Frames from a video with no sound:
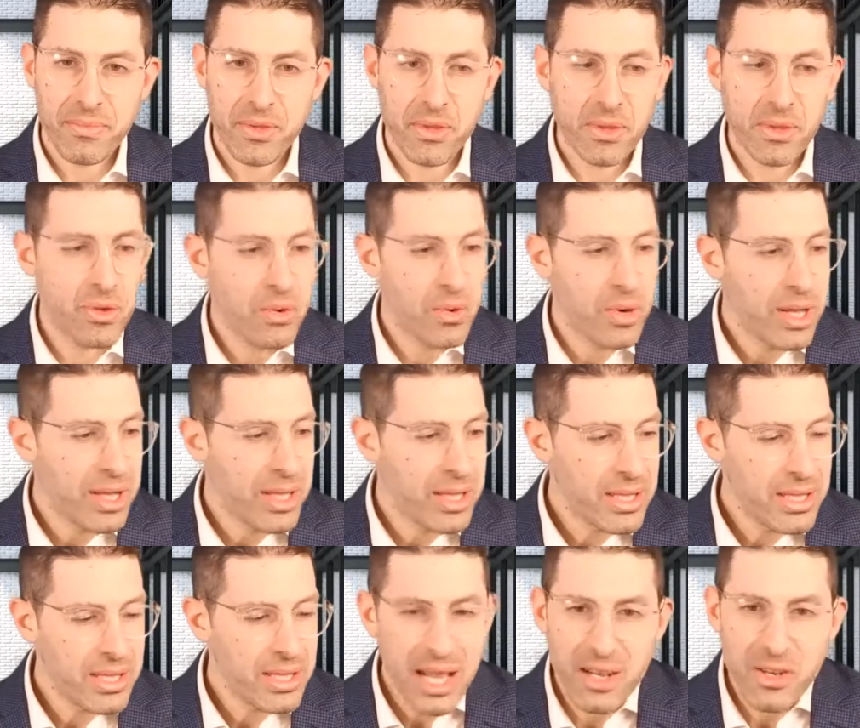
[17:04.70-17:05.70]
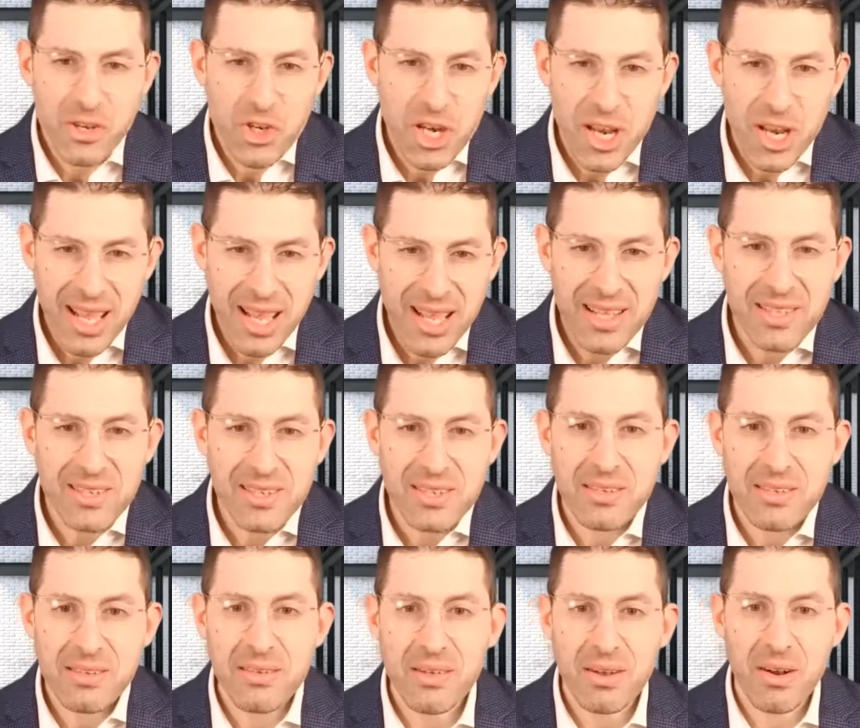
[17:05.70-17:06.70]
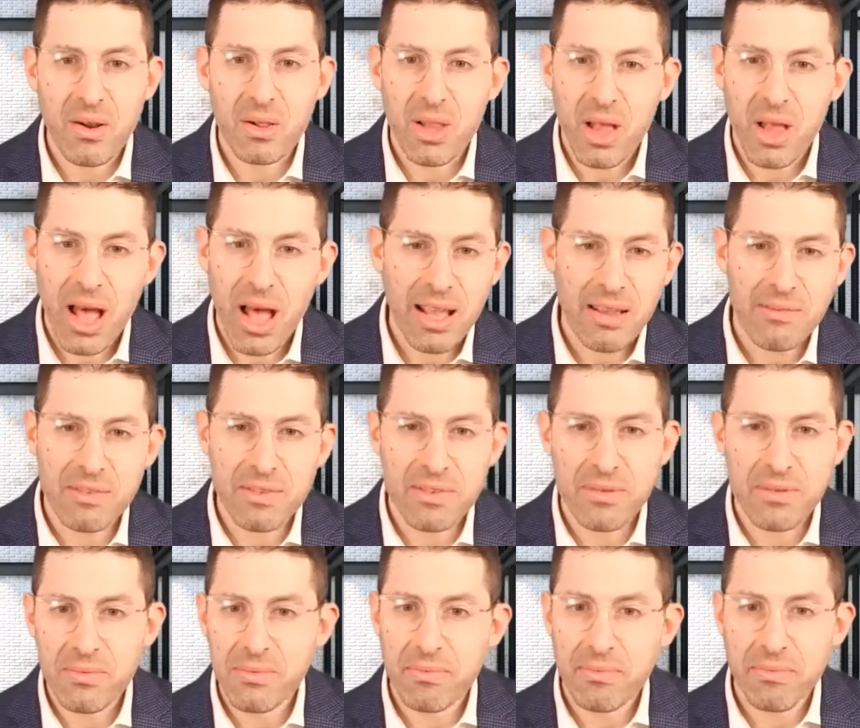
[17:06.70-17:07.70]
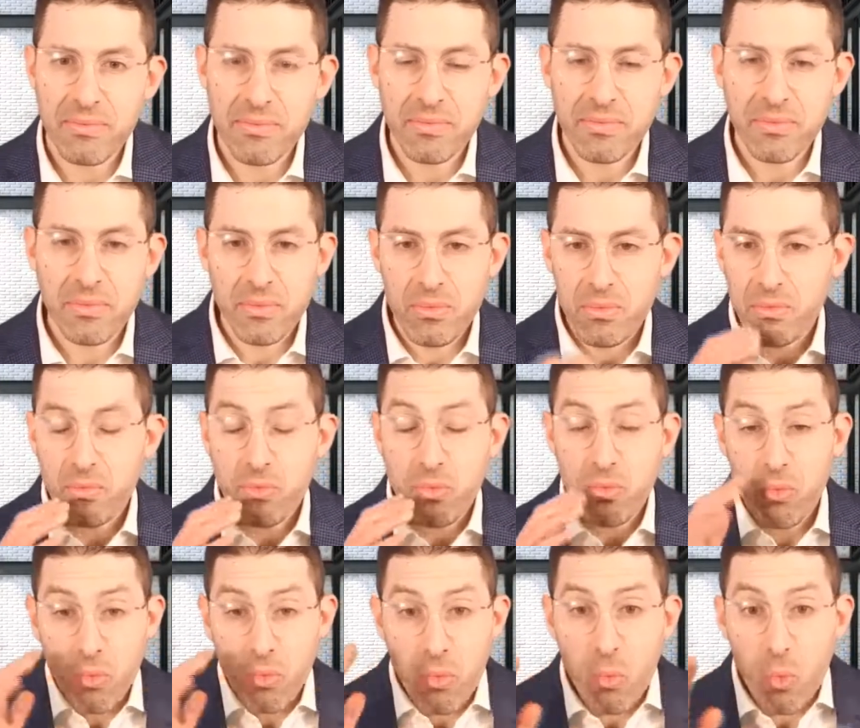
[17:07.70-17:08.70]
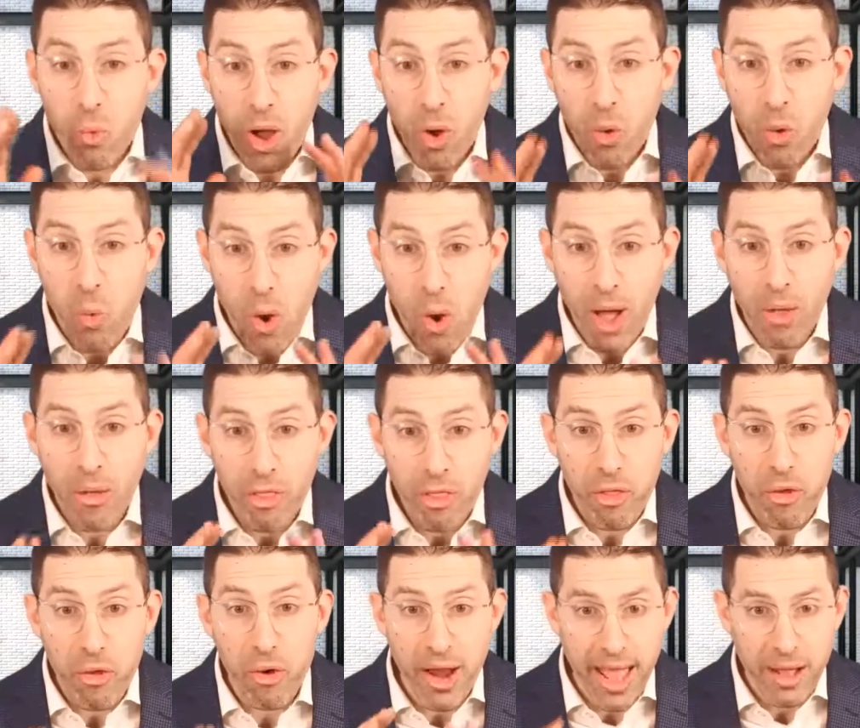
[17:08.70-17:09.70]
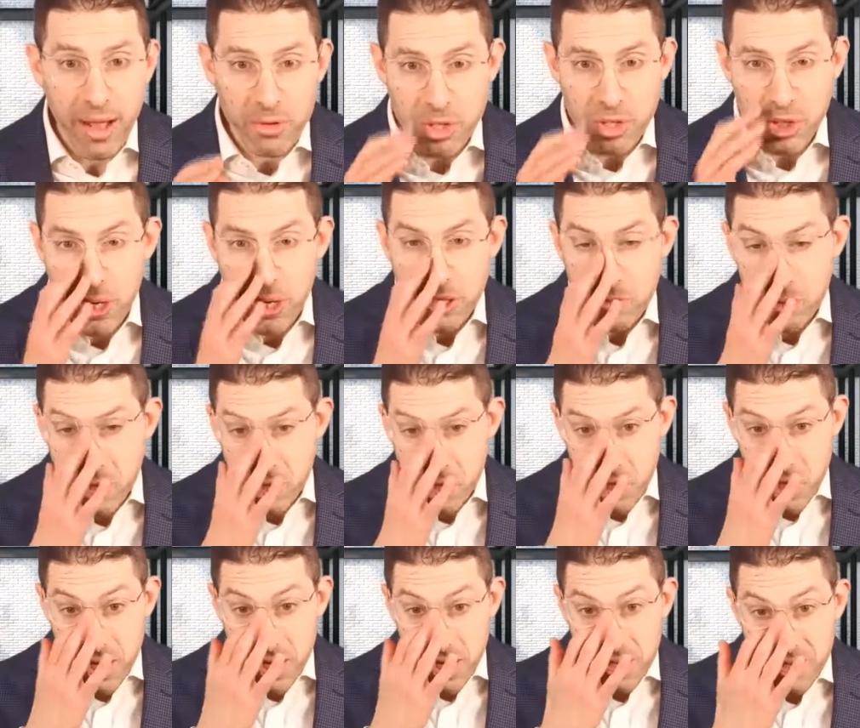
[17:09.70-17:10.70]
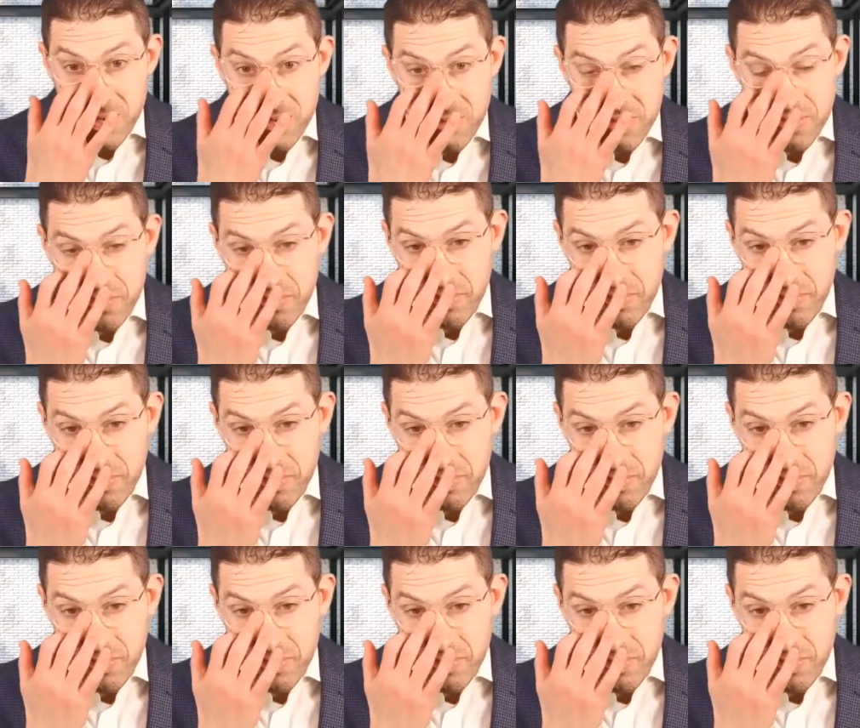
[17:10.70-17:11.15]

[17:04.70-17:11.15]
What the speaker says: to take a chance in our lives, a well thought out chance, but a chance,